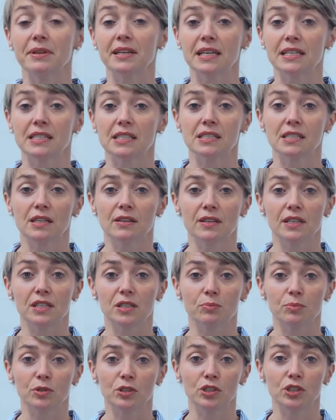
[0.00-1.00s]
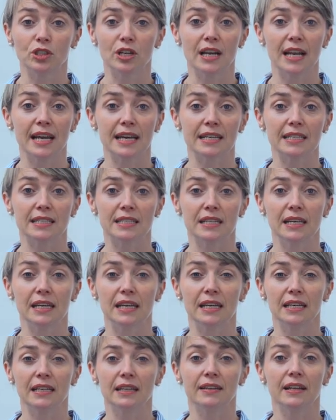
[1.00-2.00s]
be necessary to put your legs
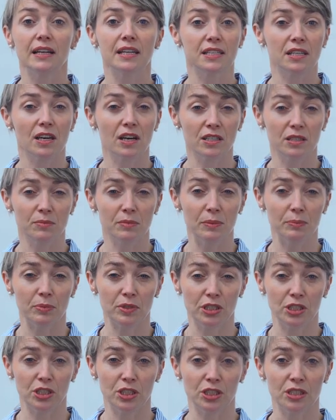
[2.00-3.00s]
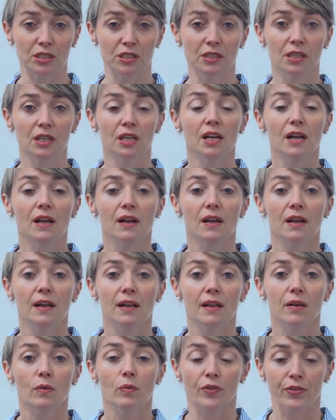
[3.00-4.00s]
in the latotomy position
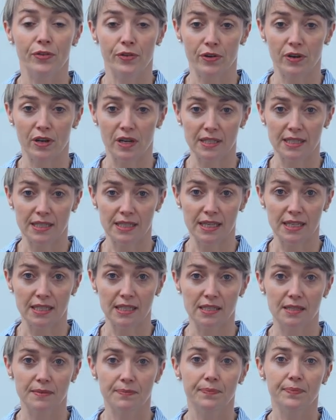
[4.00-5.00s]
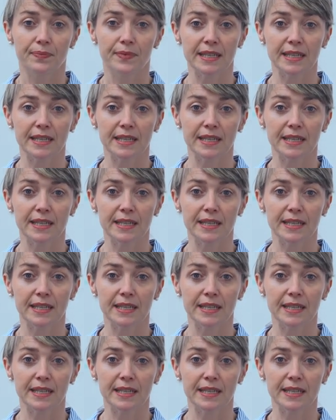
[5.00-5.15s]
with your consent.